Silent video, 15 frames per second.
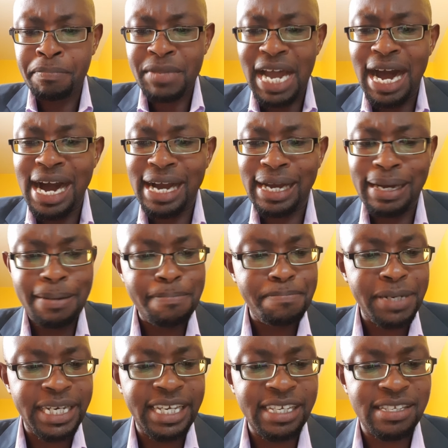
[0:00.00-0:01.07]
our
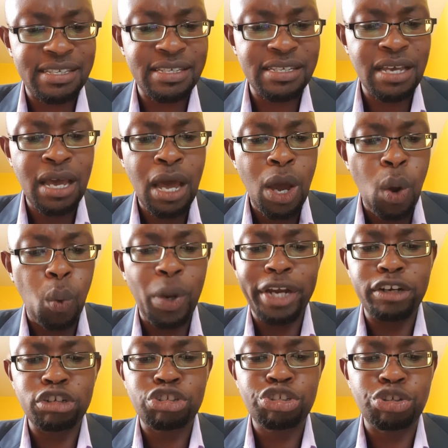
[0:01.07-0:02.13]
companies. We're
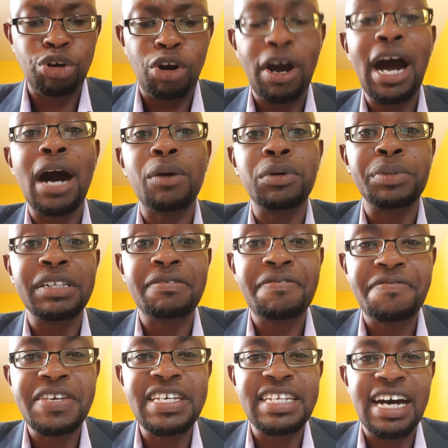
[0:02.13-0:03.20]
not sure how we will
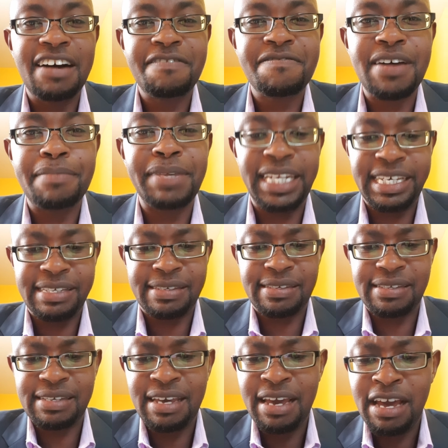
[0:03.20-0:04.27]
feed our
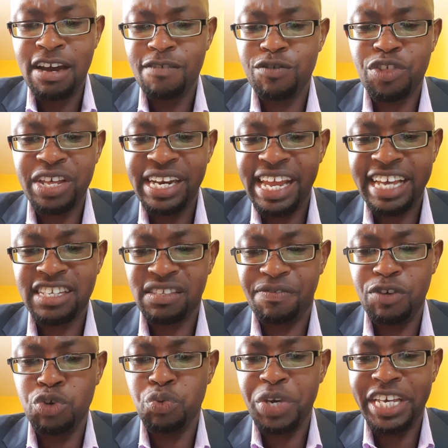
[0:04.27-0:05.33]
families for the next
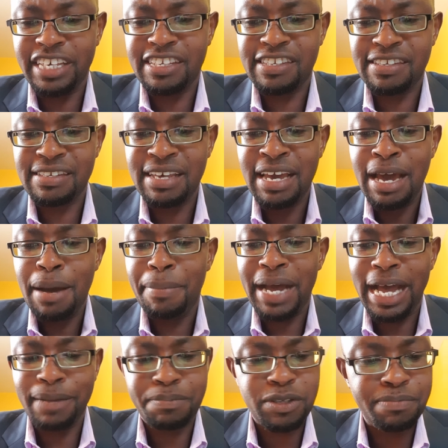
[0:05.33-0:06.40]
few weeks,
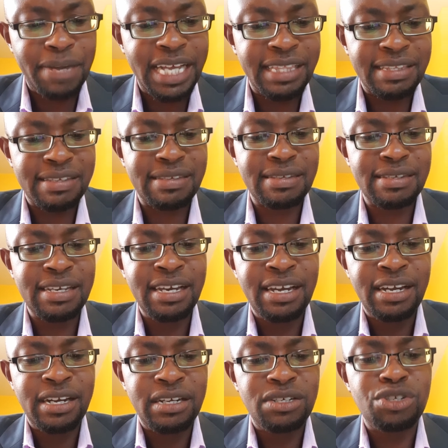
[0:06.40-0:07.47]
perhaps months.
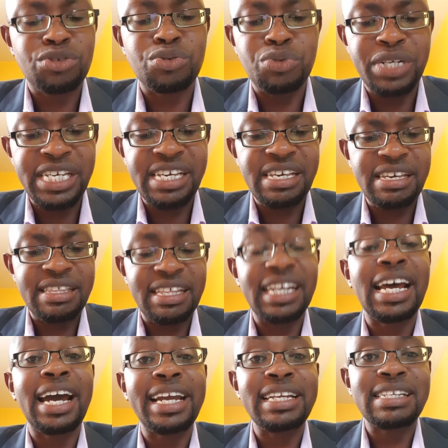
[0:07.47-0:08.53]
Truly, the
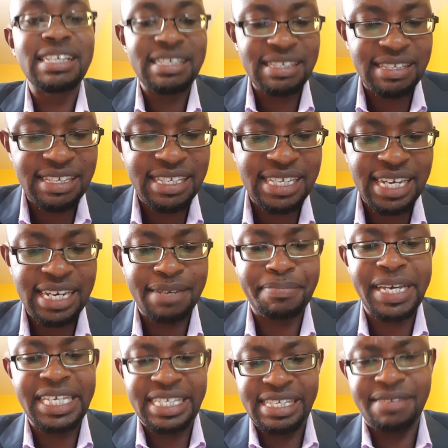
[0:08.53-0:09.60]
night season
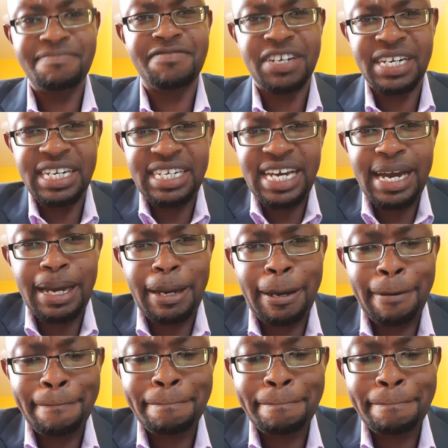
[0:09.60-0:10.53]
may seem very dark